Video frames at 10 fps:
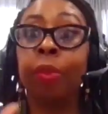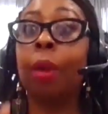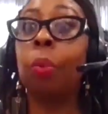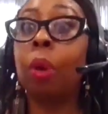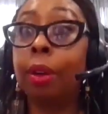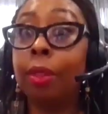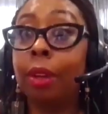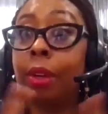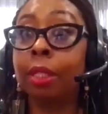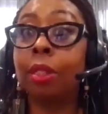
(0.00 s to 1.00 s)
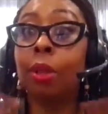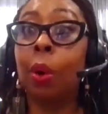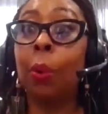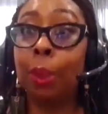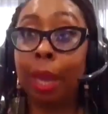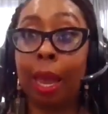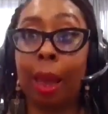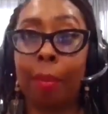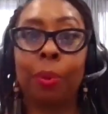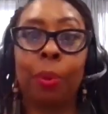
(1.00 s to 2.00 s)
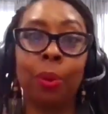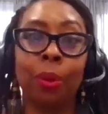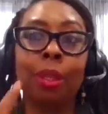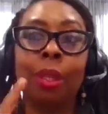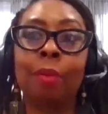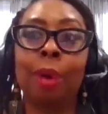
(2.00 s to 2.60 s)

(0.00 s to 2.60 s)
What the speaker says: and where there is no cap on the